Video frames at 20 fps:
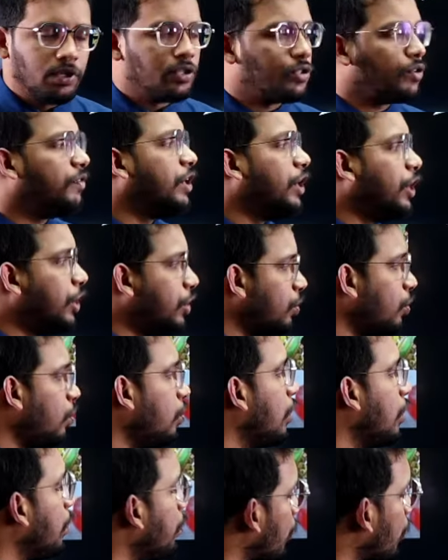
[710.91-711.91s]
So we need
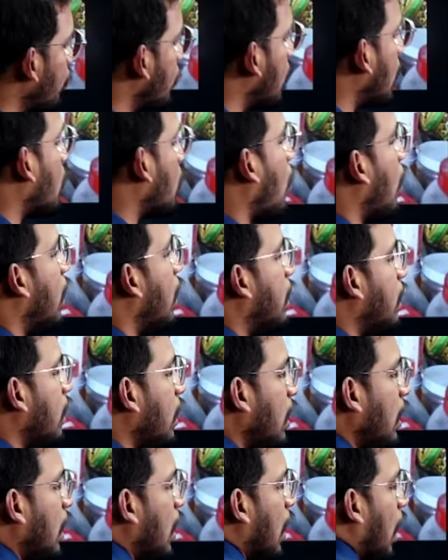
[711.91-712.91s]
to improve the
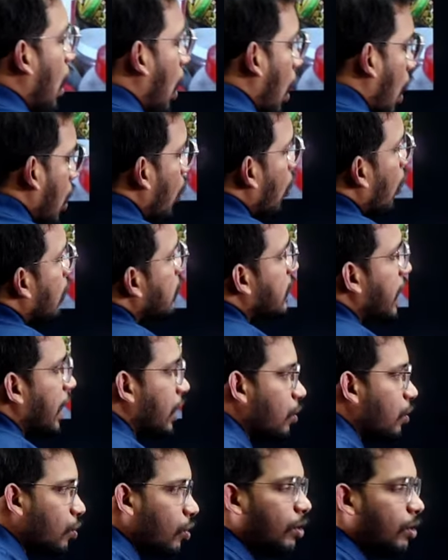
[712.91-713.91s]
quality across
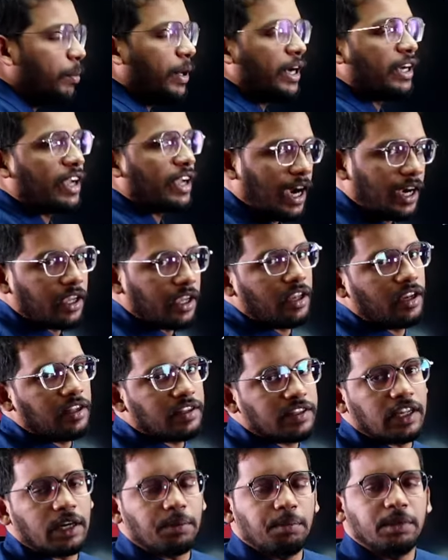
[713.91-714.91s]
enrollment
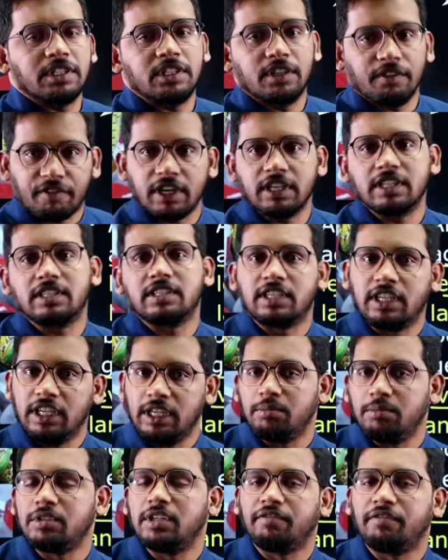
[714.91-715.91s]
categories. That means different
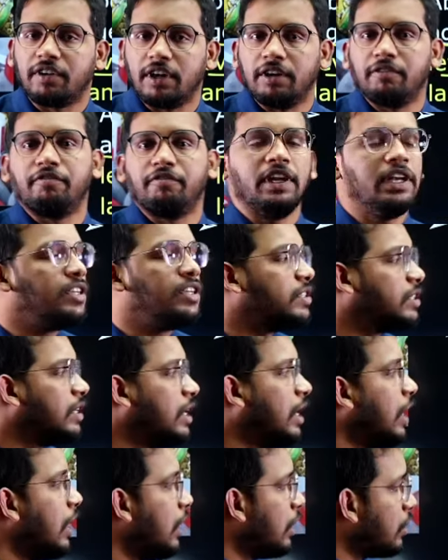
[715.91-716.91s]
streams, different fields.
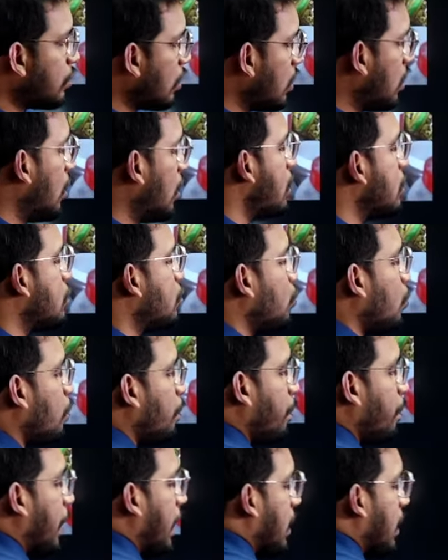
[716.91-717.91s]
So girls do
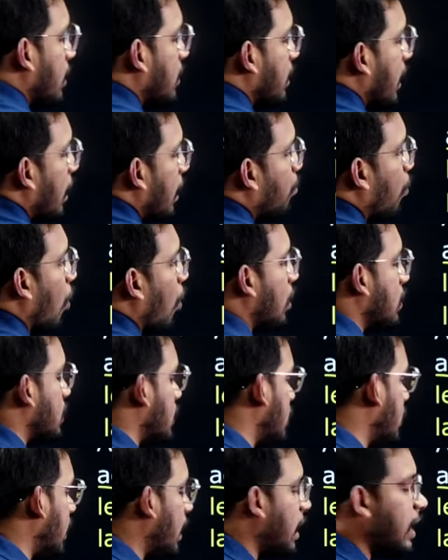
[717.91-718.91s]
better than boys
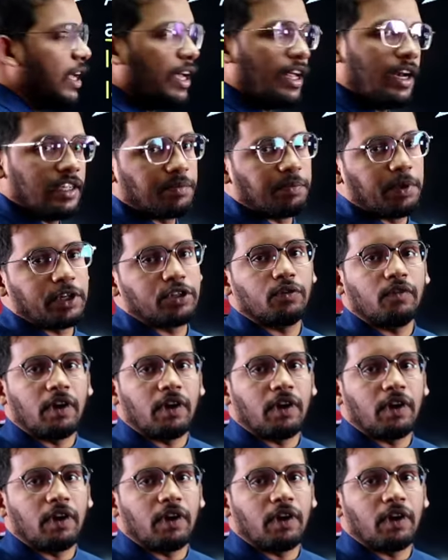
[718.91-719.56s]
in their respect.